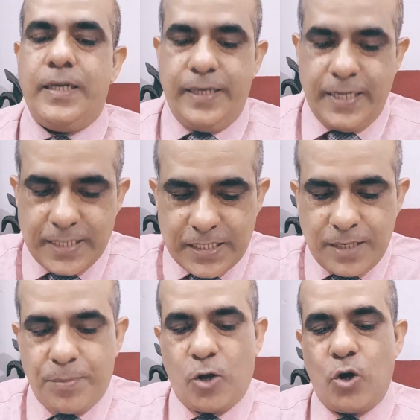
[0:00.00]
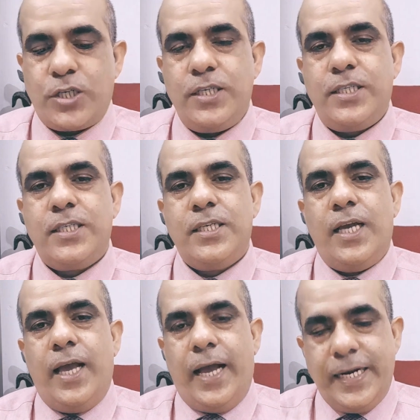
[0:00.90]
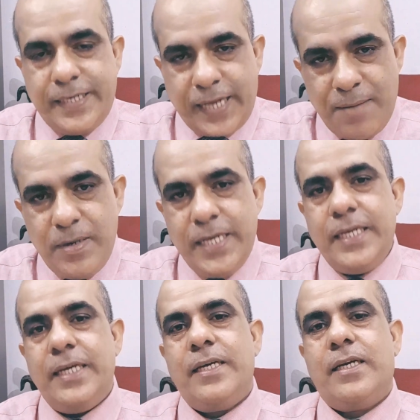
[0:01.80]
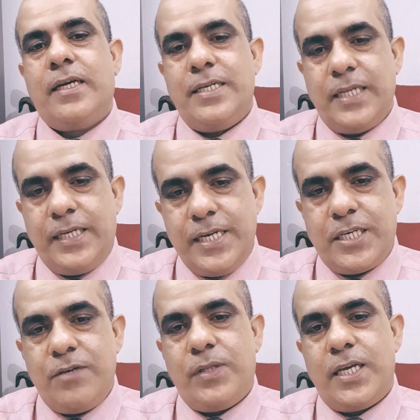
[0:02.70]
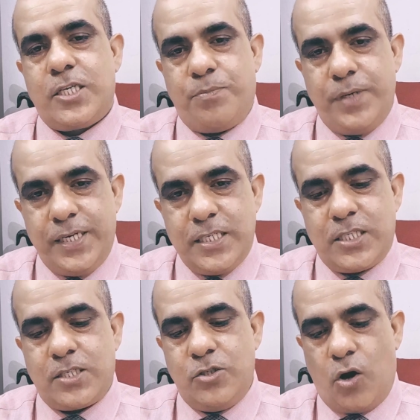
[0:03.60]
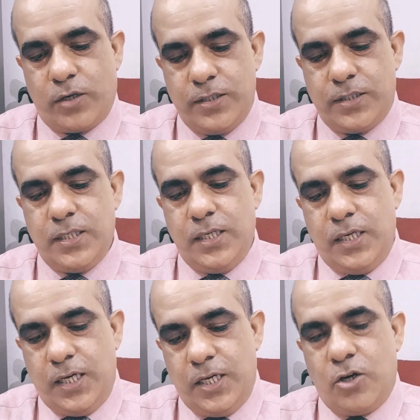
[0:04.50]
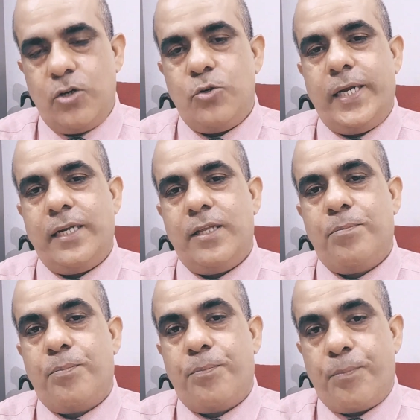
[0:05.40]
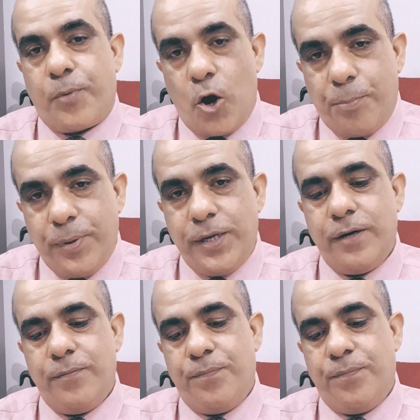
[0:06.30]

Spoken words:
necessary precautions and timely consultation with experienced doctors in order to get the proper